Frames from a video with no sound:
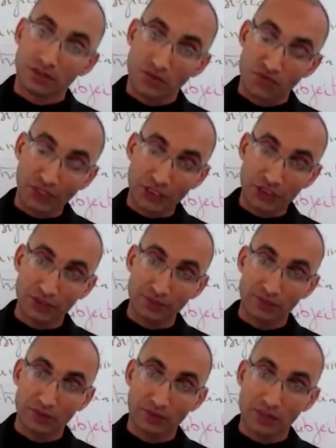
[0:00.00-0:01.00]

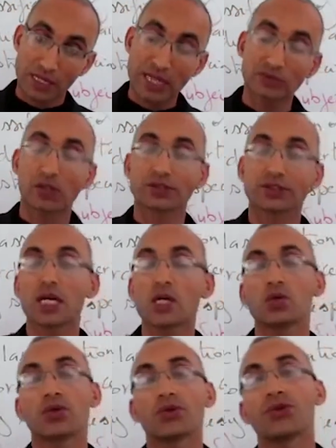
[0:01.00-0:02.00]
fiction and
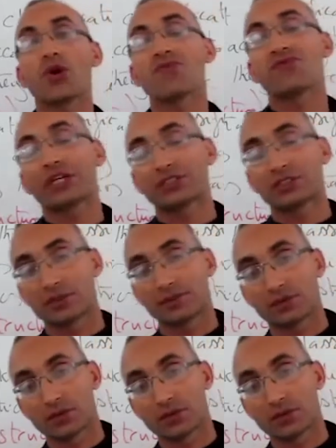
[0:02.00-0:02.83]
also non-fiction.